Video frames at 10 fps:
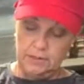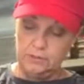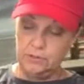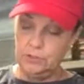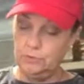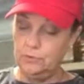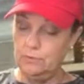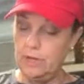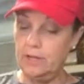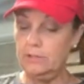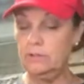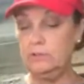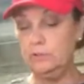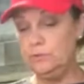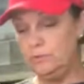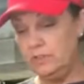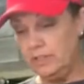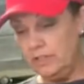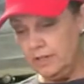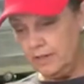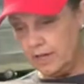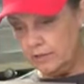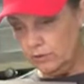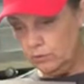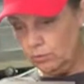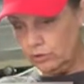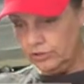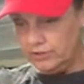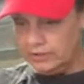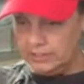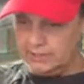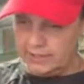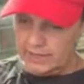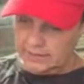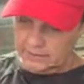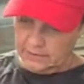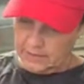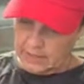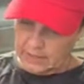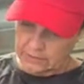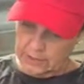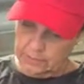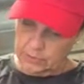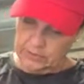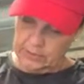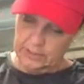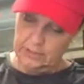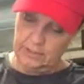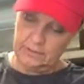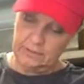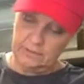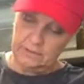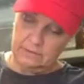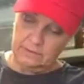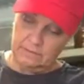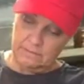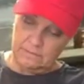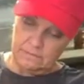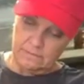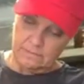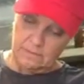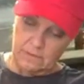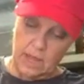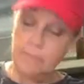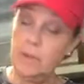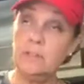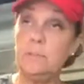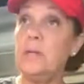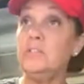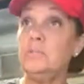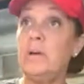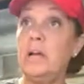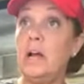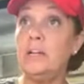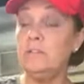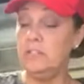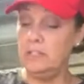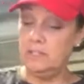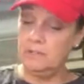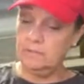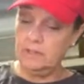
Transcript: So you do not lose any of that gorgeous detail that IOD puts into these. I'm not sponsored by IOD